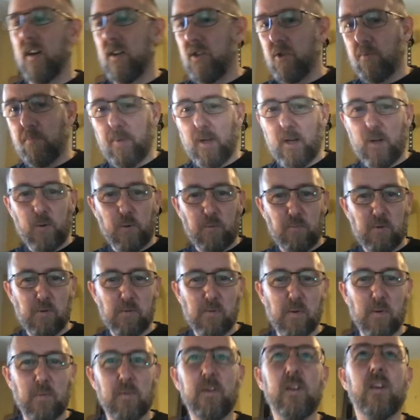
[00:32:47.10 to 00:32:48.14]
Just bear with me a
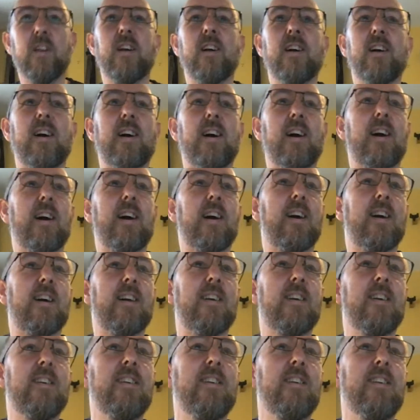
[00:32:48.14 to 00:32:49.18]
moment.
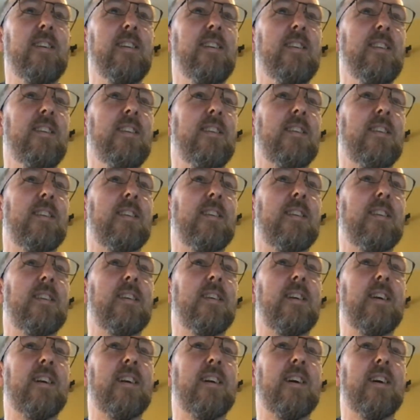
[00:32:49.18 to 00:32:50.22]
And
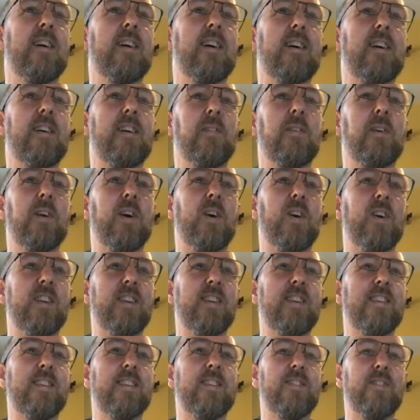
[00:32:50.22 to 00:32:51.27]
I'm going
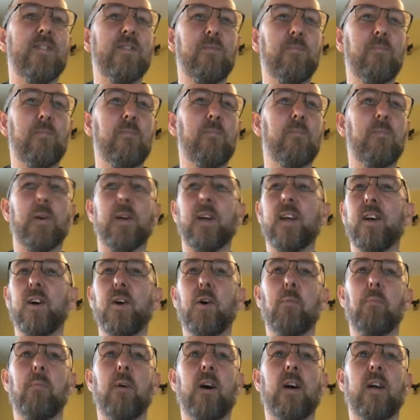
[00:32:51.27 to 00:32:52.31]
to bring it
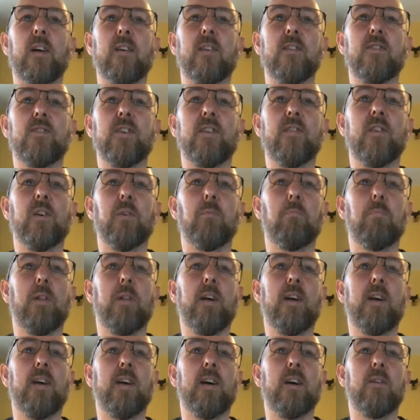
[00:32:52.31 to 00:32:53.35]
up. I'm going to see if I can
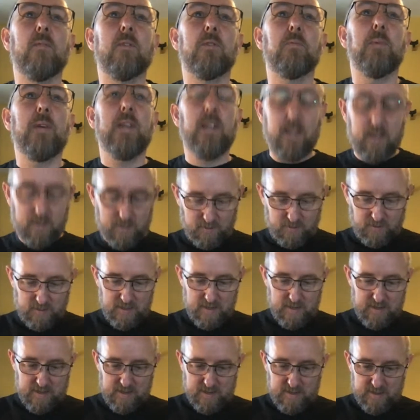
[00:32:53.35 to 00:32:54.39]
play it out on the speakers.
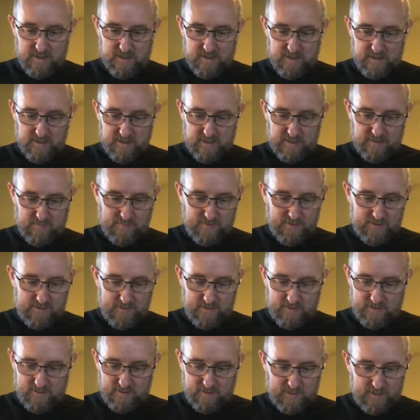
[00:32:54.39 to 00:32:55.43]

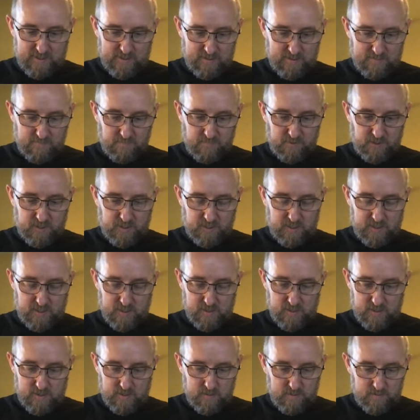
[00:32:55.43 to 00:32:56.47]
Run
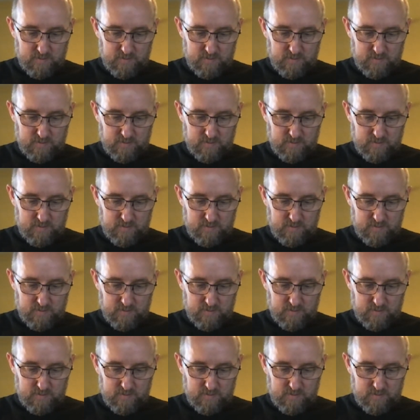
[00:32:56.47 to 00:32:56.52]
DMC.